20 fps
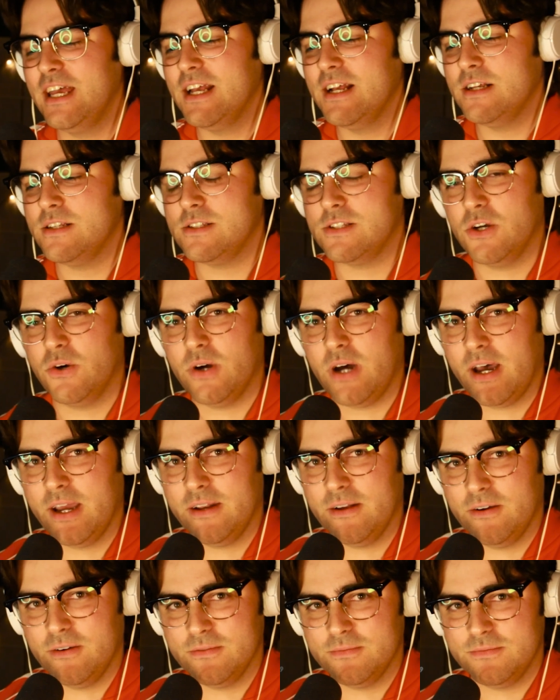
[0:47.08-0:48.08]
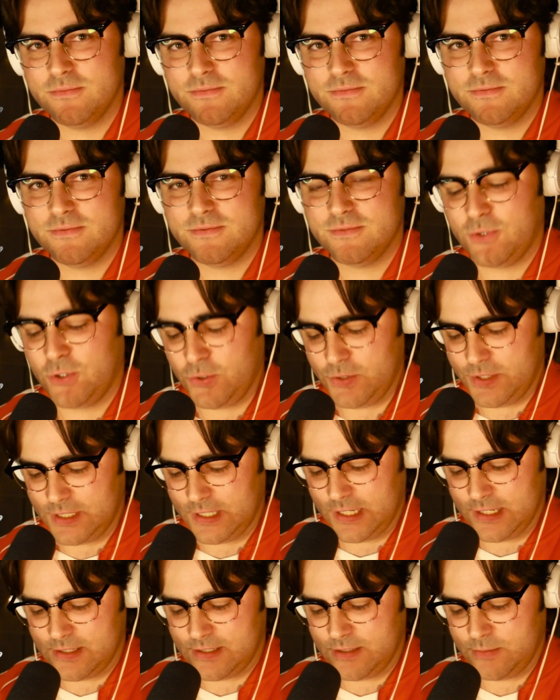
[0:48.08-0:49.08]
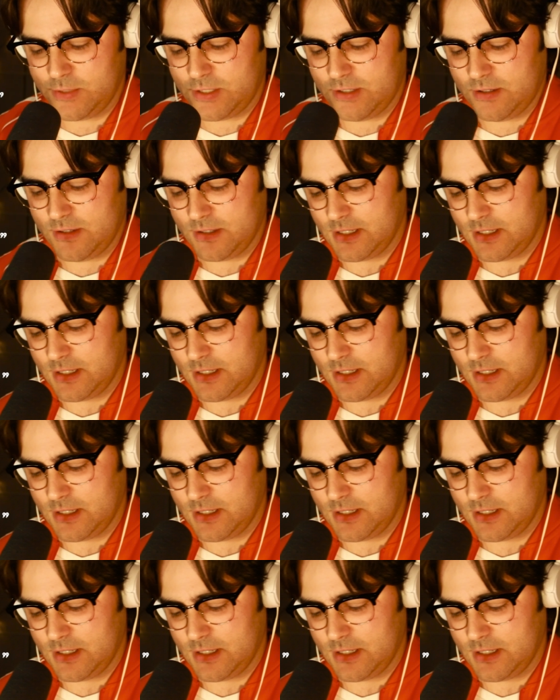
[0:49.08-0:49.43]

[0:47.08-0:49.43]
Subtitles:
So I don't hold it against them at all,